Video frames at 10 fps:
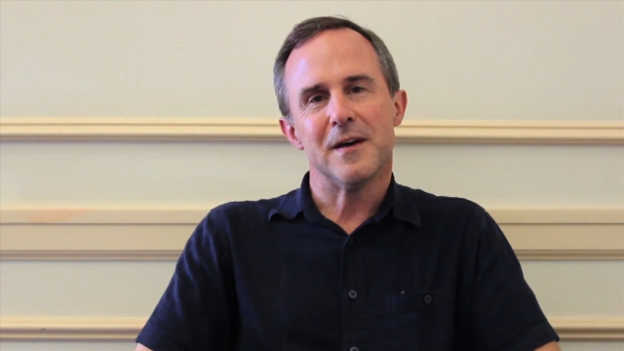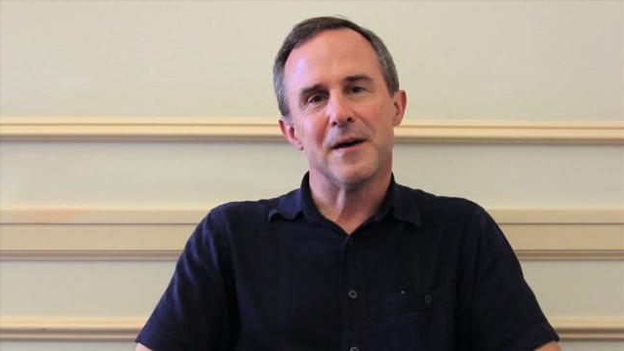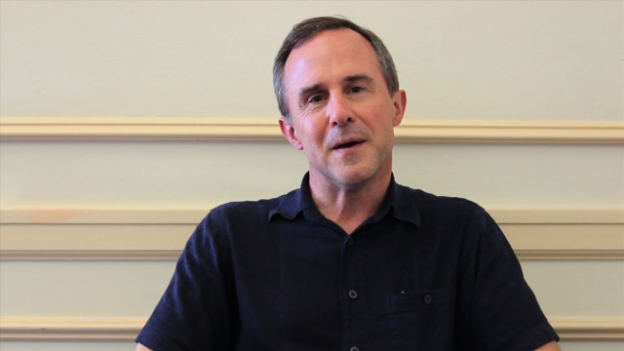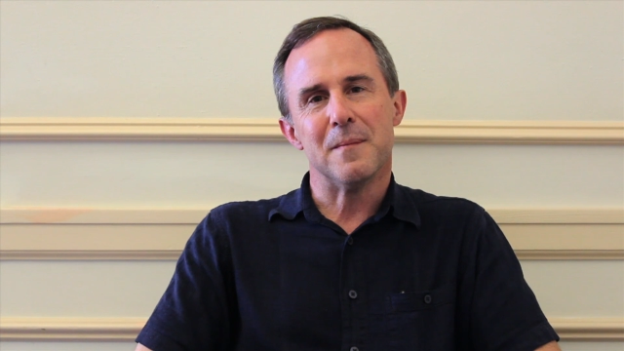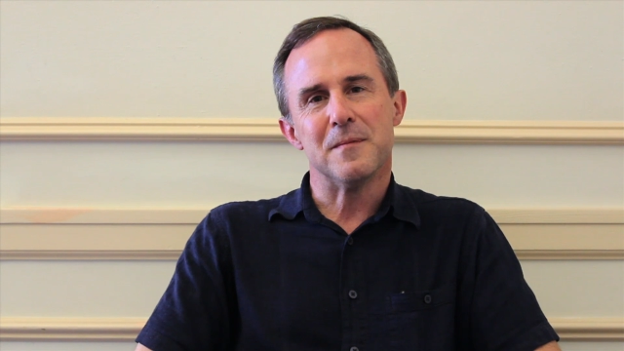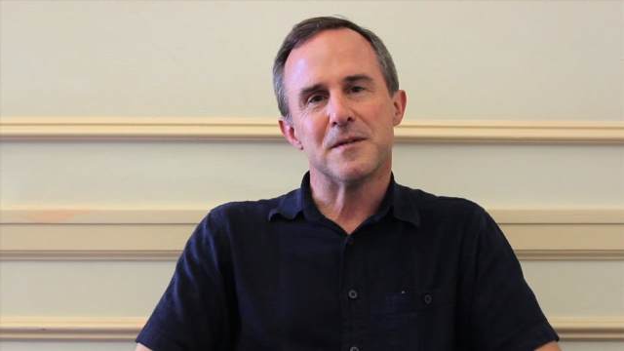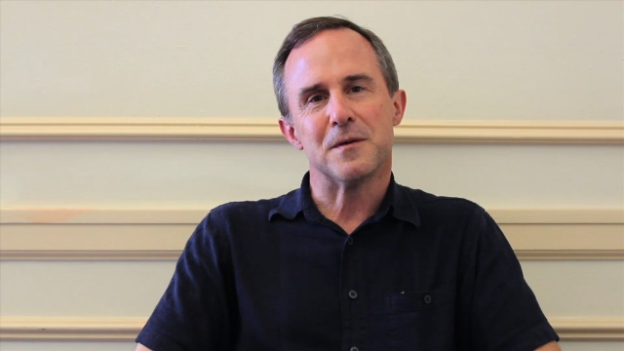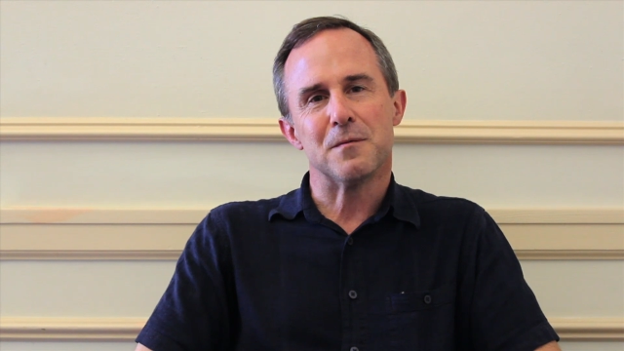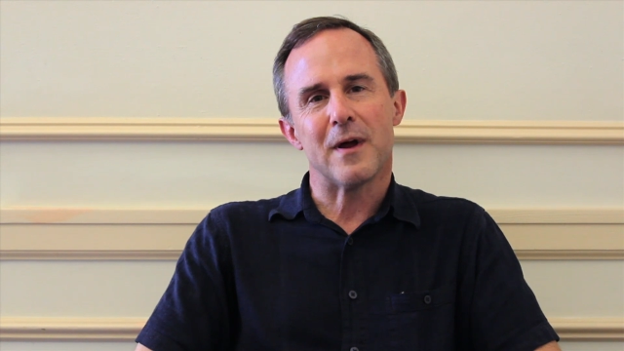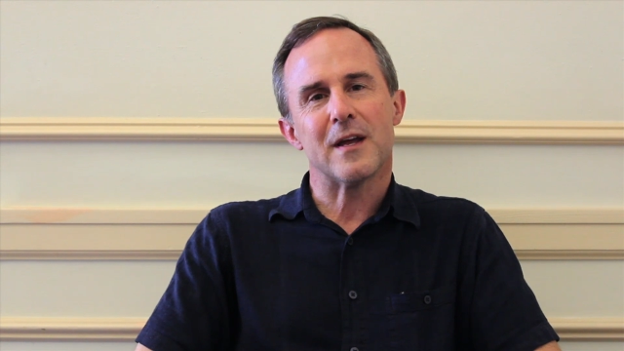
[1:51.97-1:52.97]

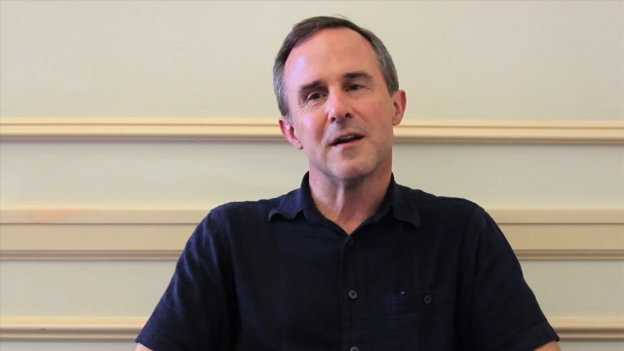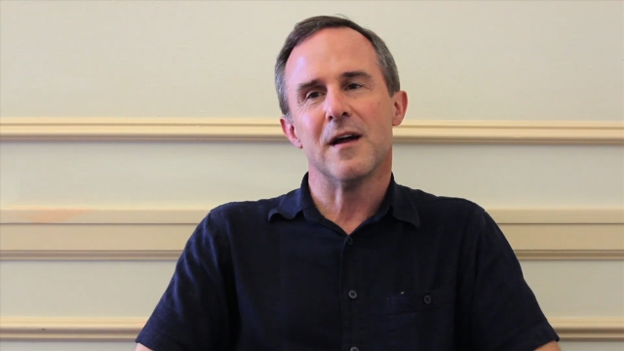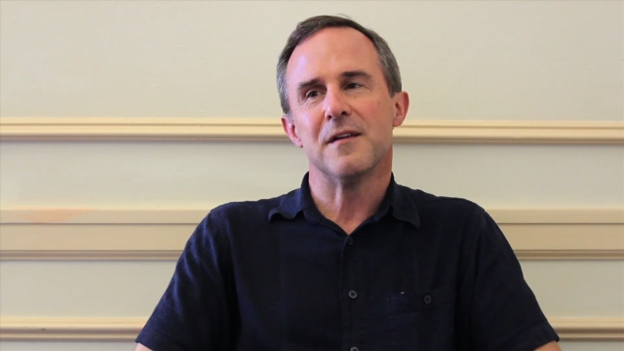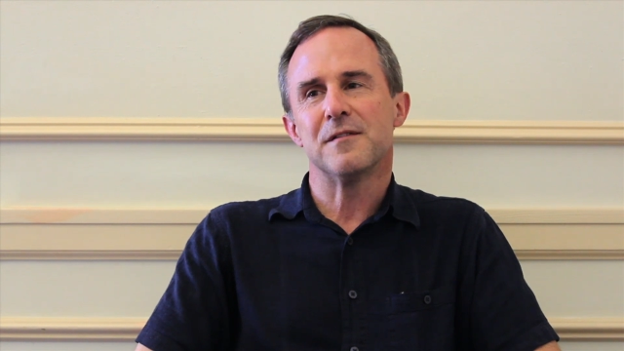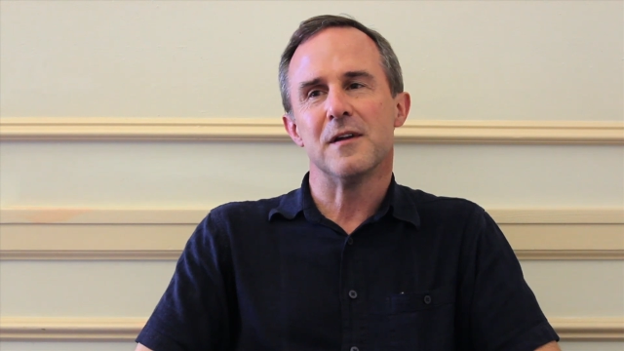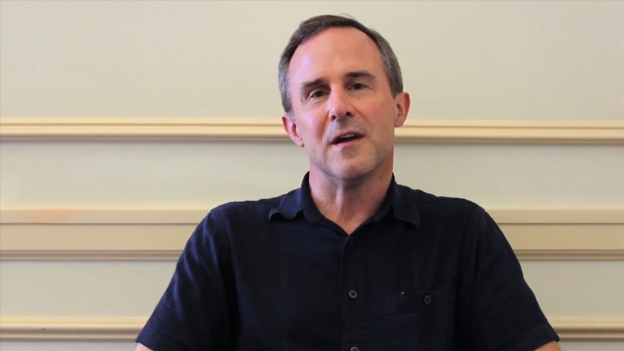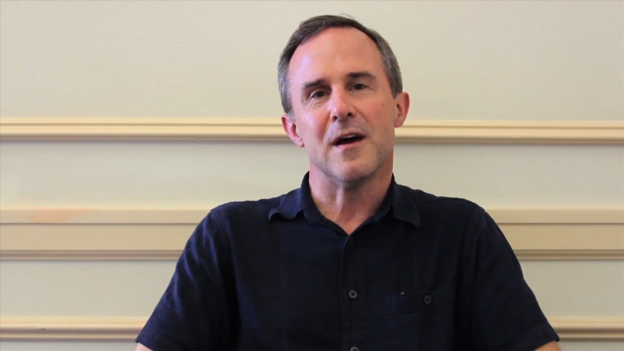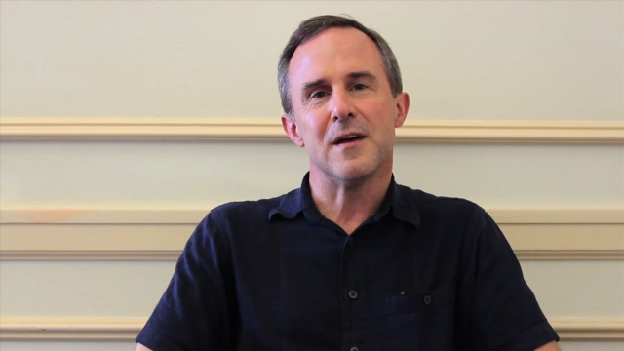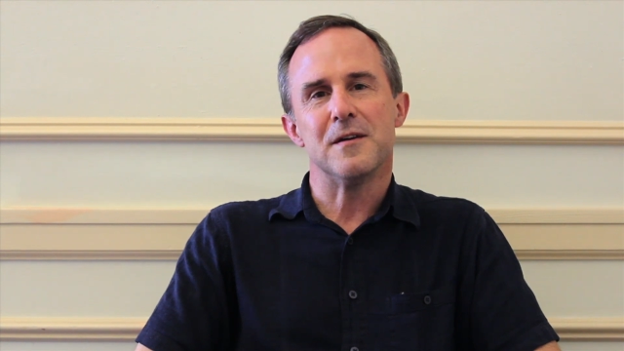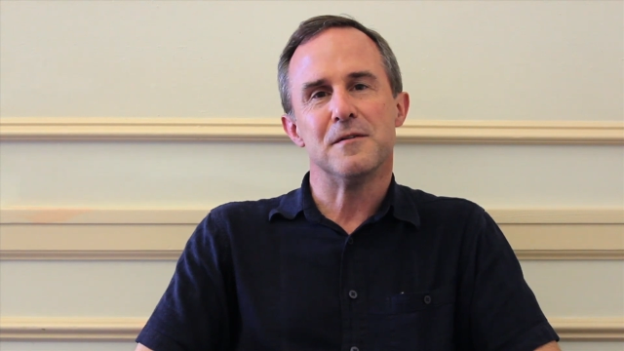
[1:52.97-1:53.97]
to recognize that
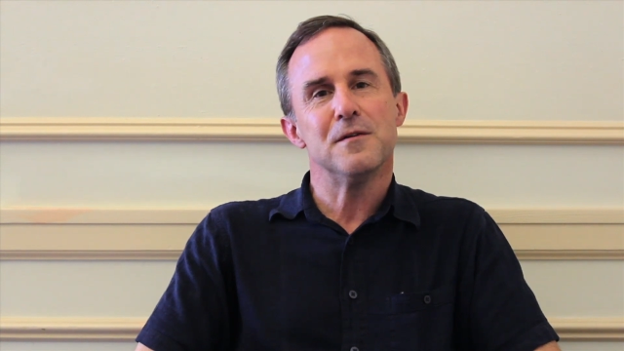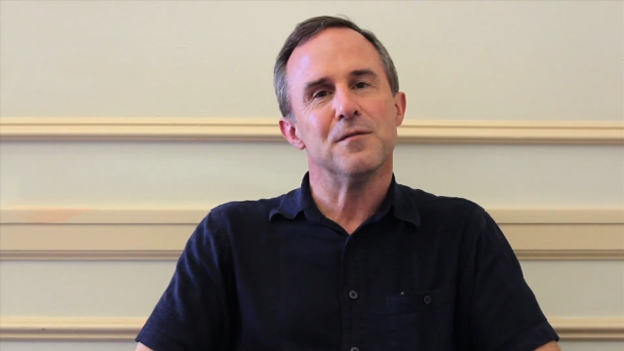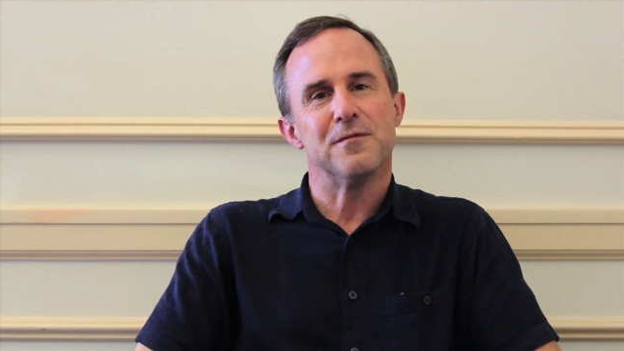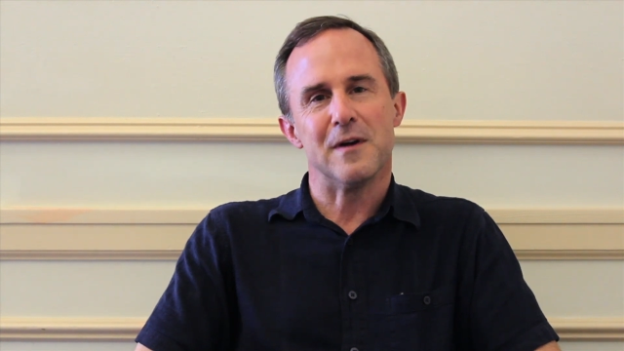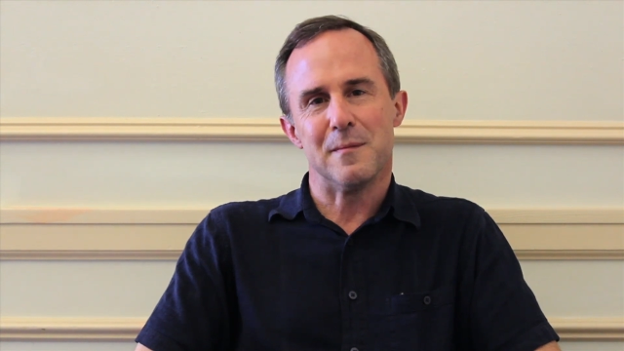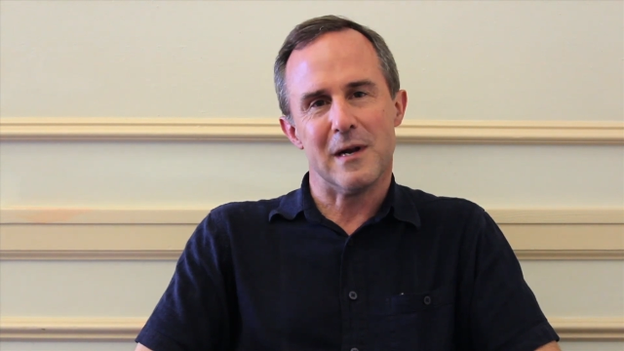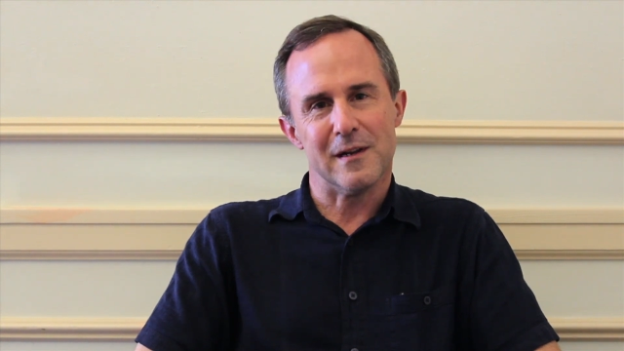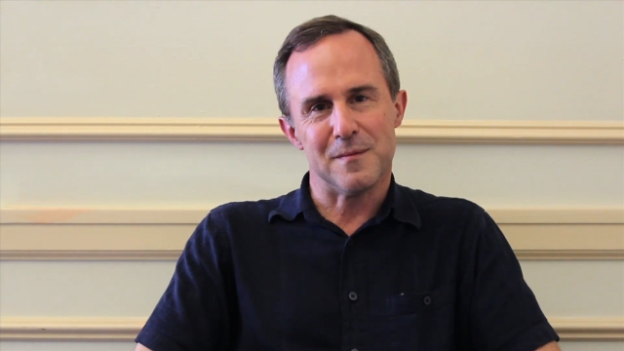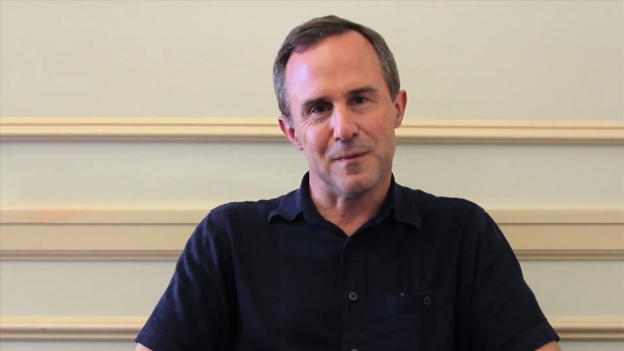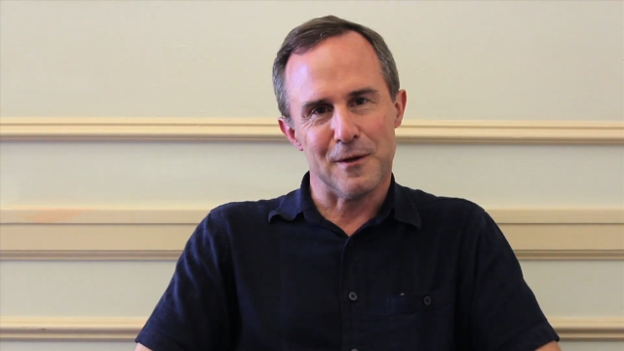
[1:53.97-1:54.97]
I do
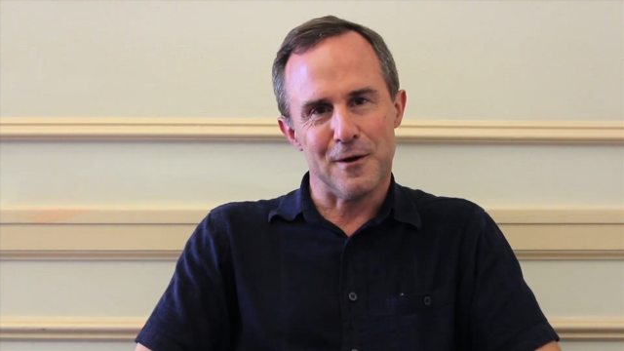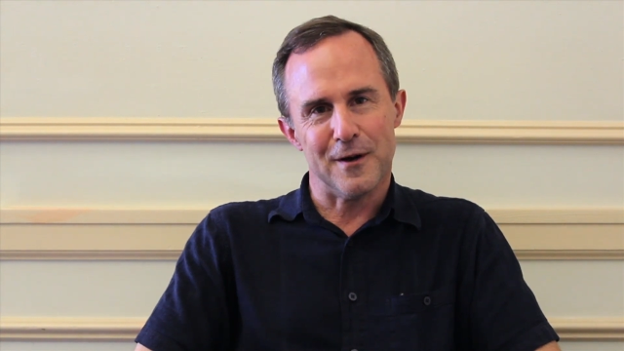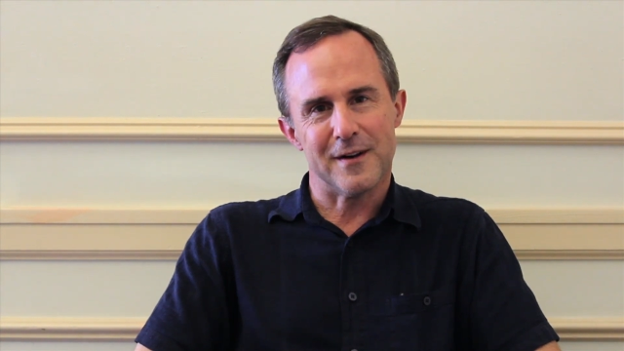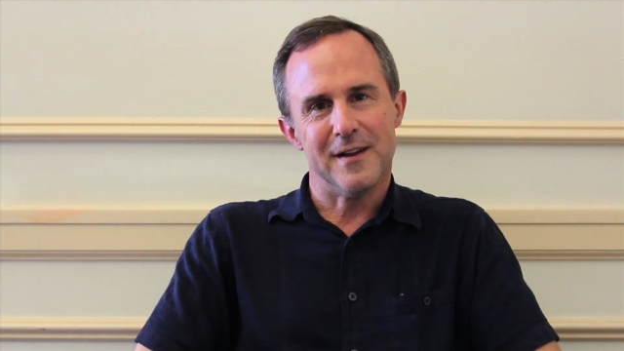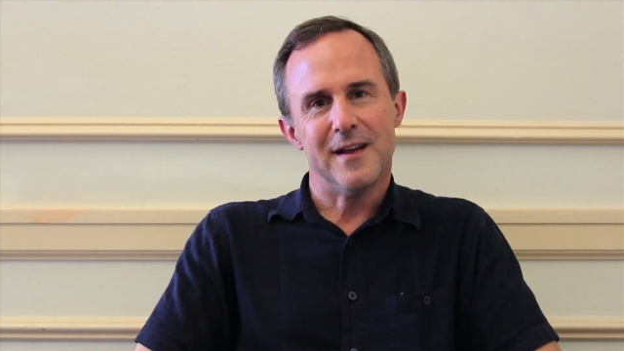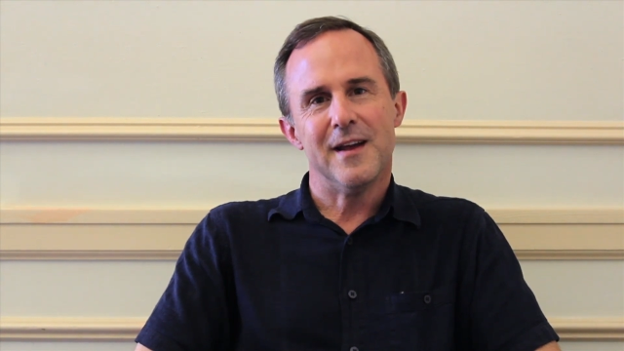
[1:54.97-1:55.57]
fundamentally belong